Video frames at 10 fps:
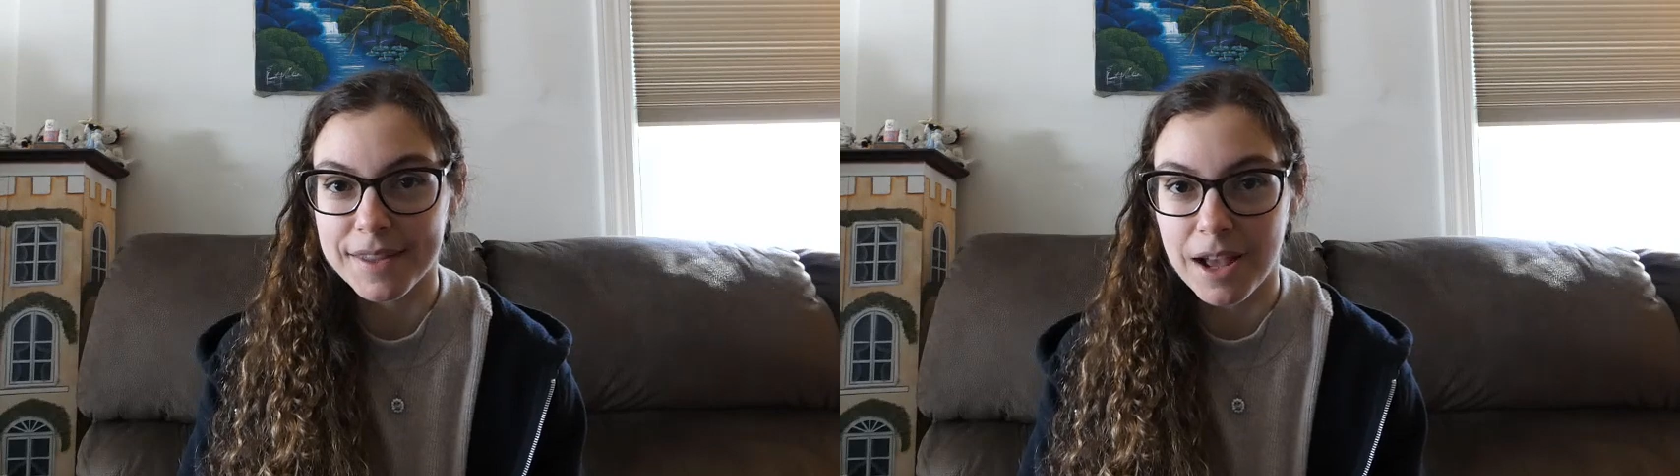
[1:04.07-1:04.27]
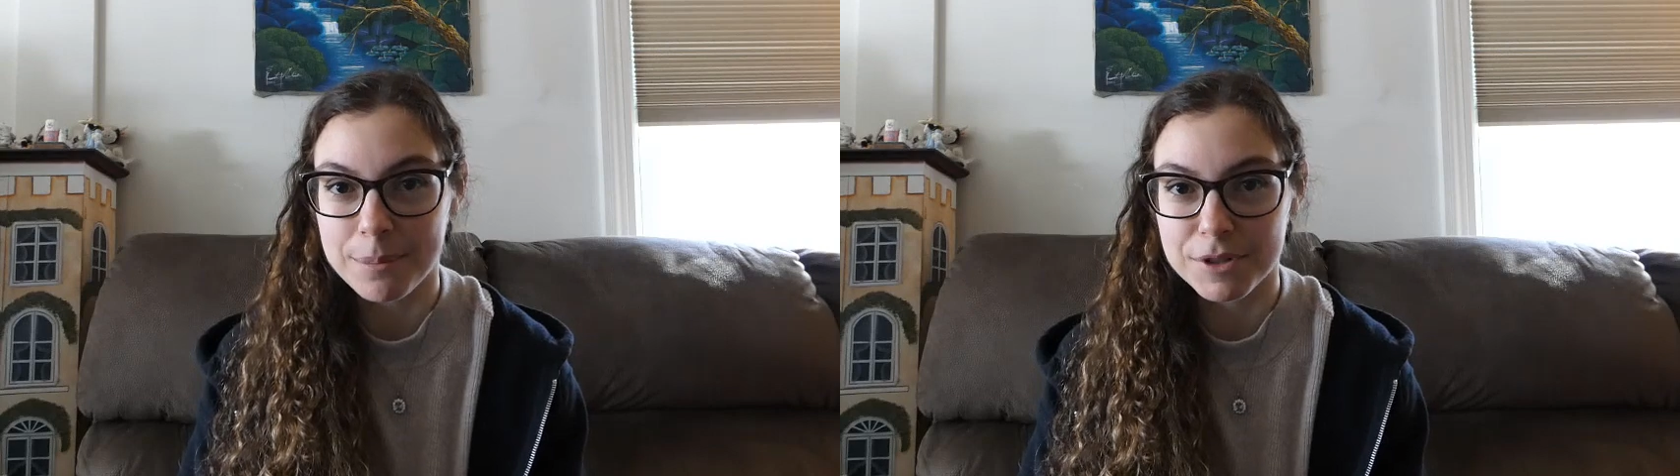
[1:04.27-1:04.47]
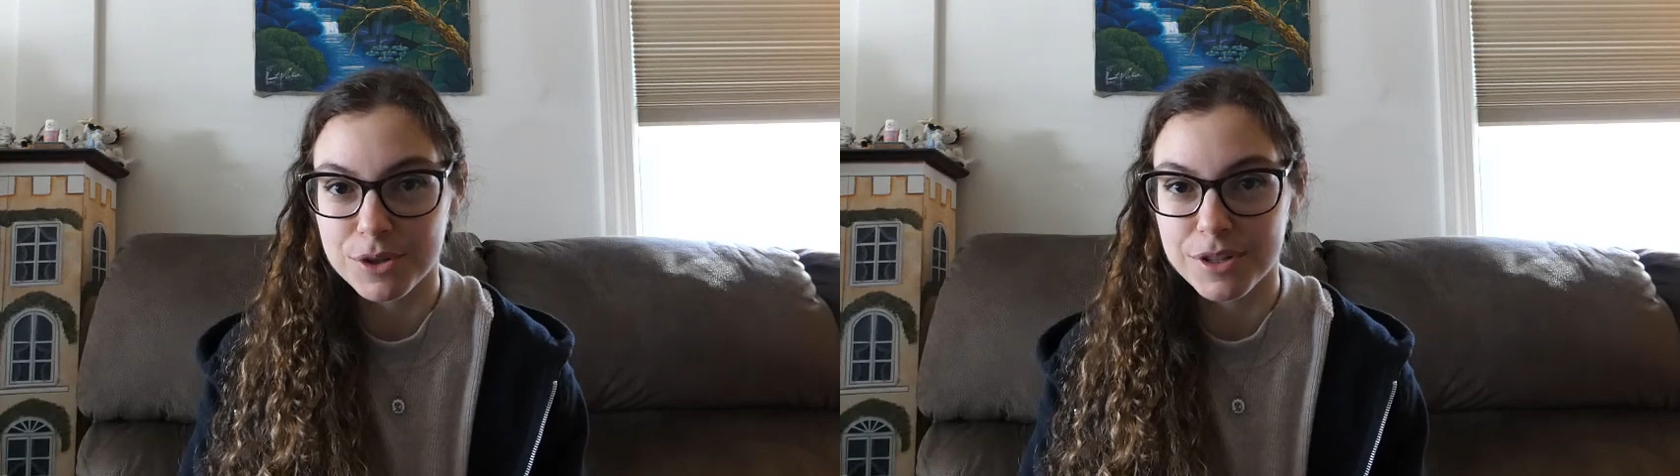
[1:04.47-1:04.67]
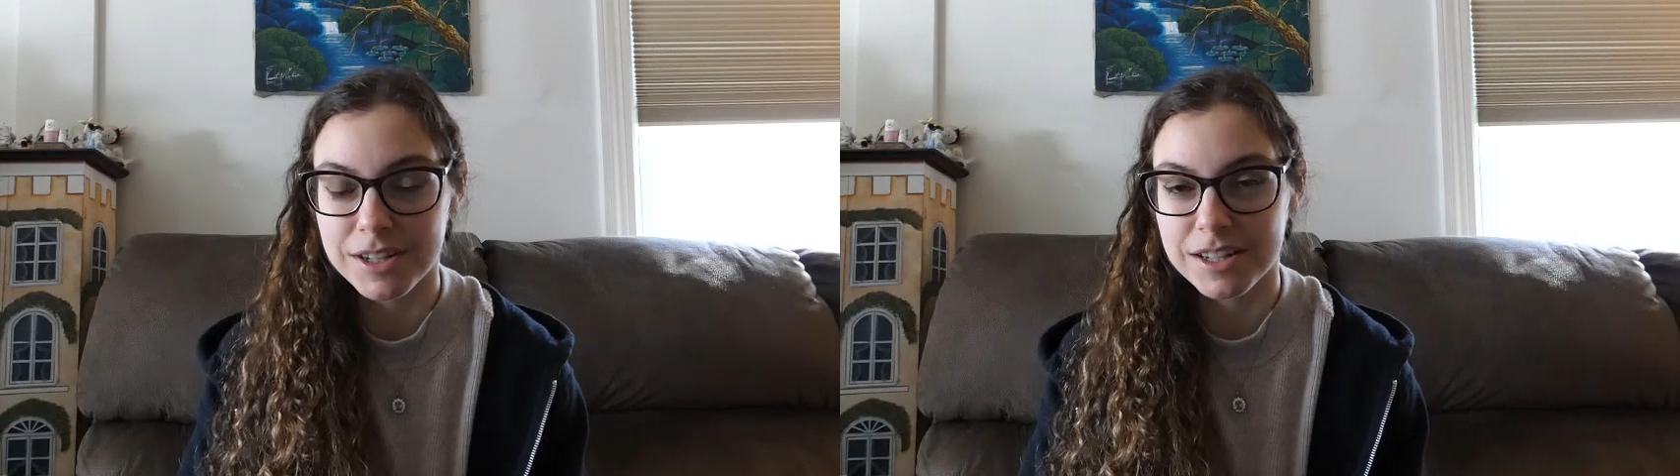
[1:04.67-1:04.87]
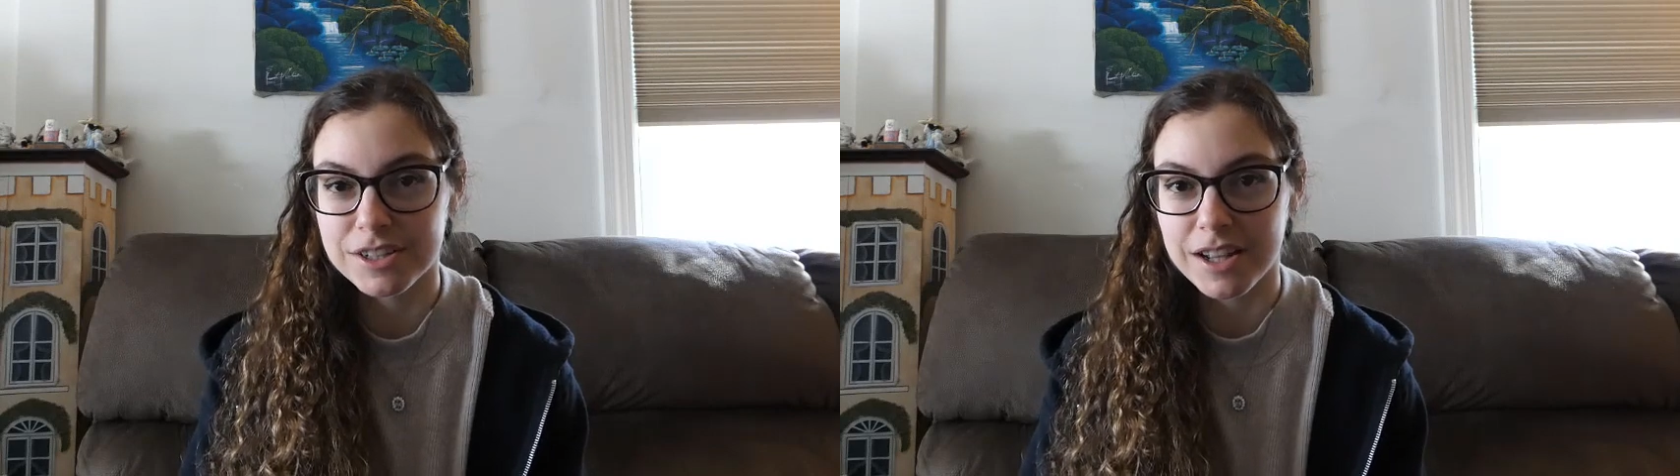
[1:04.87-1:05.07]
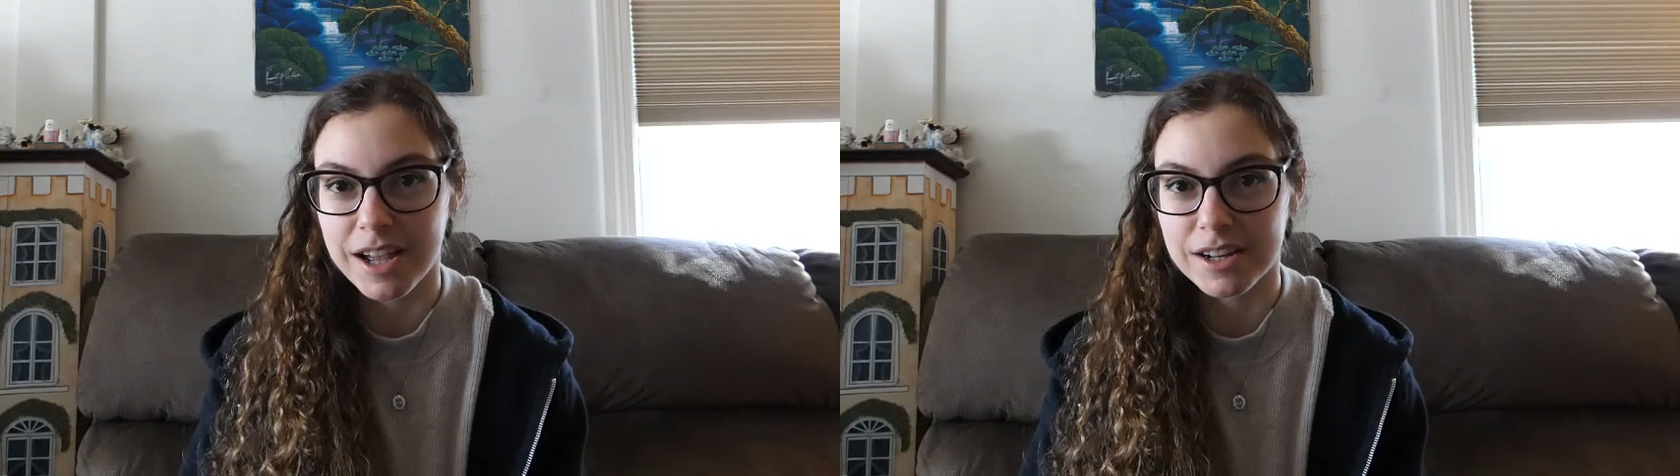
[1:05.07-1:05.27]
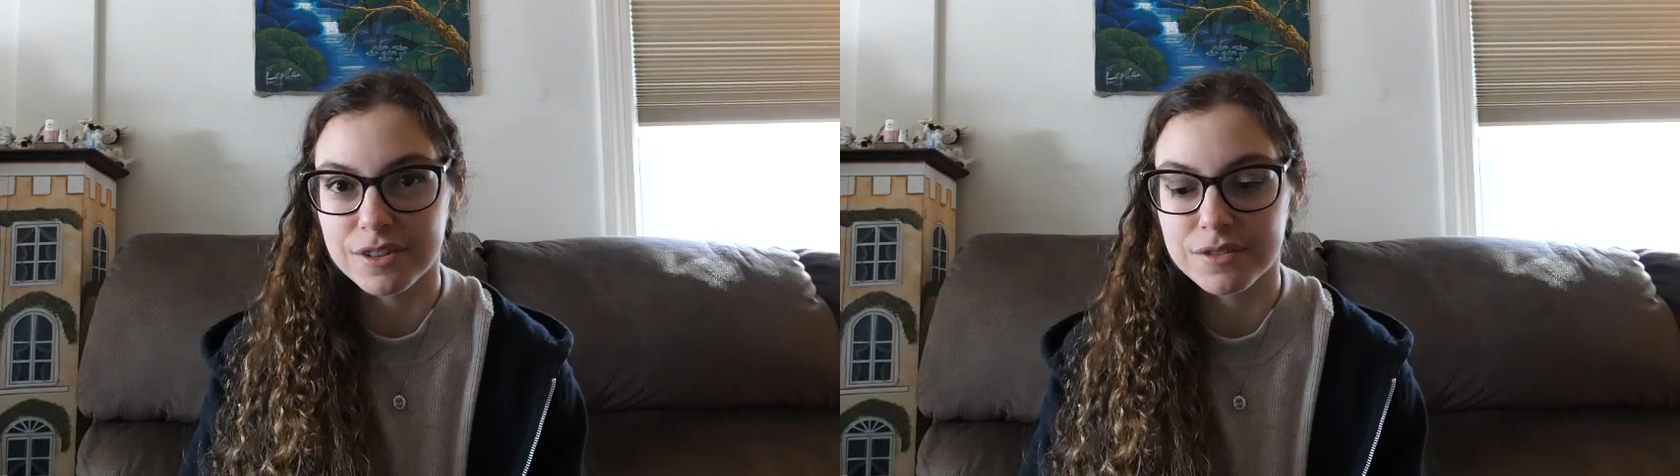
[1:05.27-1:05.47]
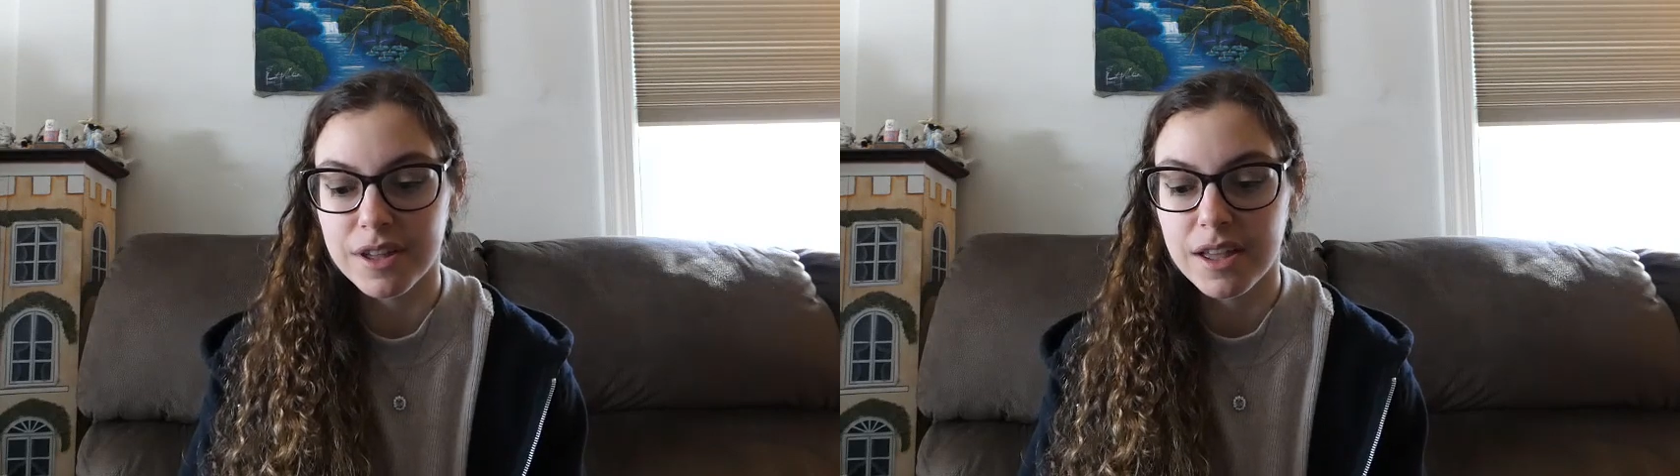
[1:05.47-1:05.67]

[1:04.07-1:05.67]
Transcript: the opportunity to kind of